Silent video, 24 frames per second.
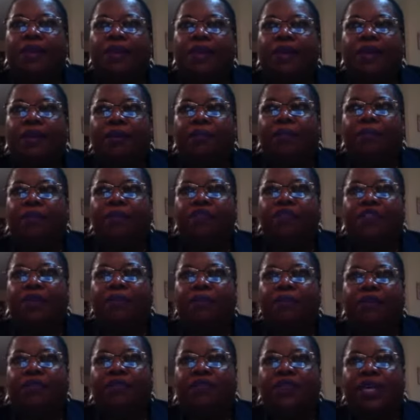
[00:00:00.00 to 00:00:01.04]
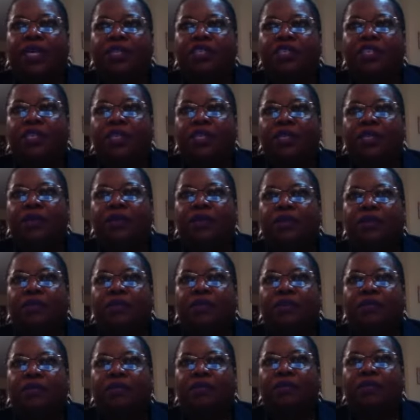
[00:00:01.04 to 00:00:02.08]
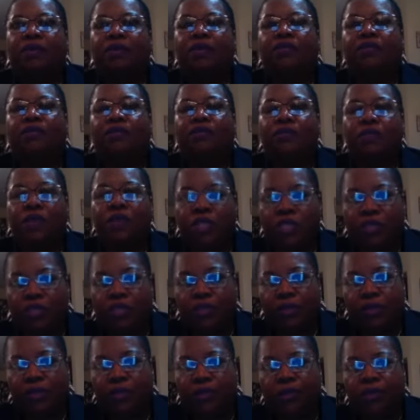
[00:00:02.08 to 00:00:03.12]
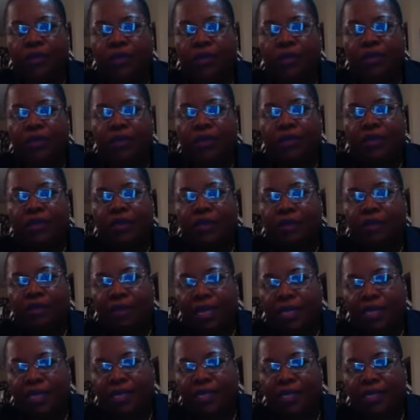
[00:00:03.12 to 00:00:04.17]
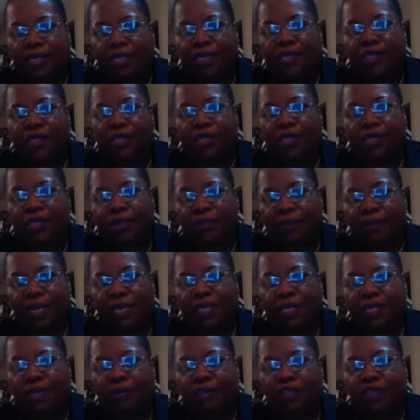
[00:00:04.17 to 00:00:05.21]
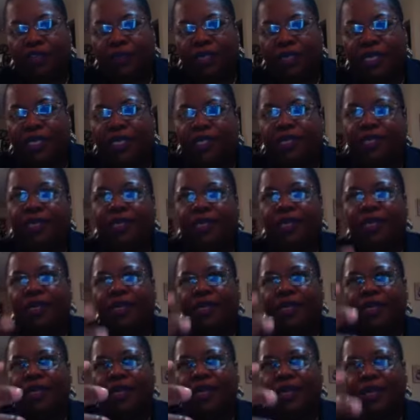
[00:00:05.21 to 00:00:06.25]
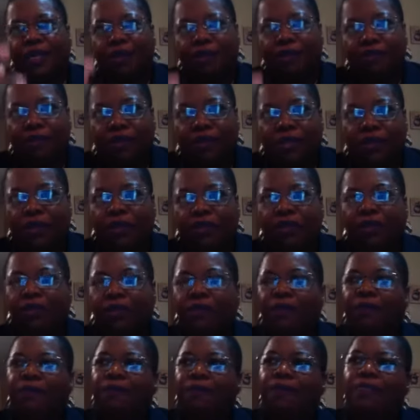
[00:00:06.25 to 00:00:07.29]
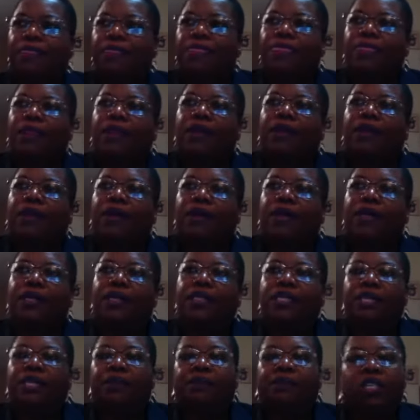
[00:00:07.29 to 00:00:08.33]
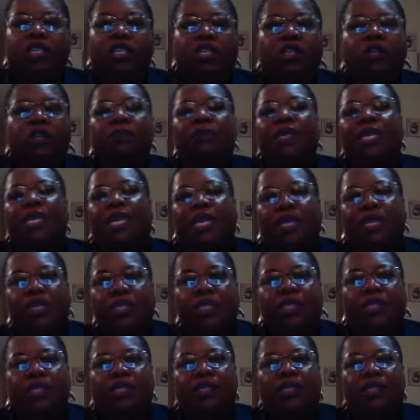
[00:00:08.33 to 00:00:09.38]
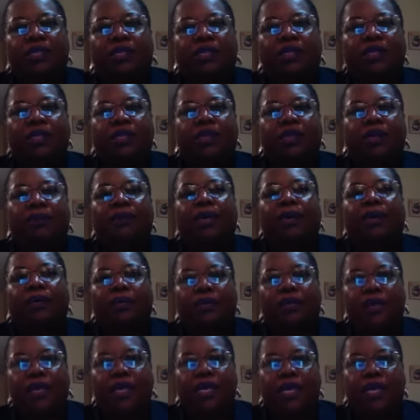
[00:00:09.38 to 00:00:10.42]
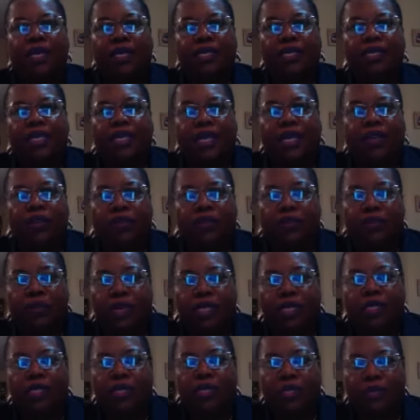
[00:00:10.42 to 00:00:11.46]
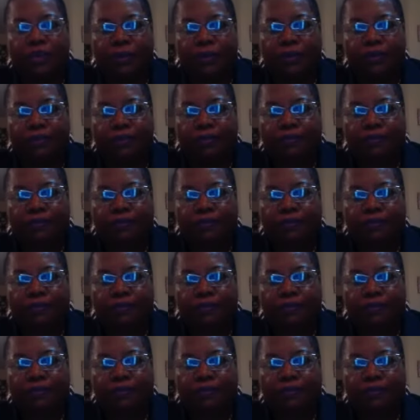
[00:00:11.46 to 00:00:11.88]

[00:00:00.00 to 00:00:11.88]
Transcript: imperfect perfection will force you to make decisions and make some choices and come to some determinations about what it is that you want to do.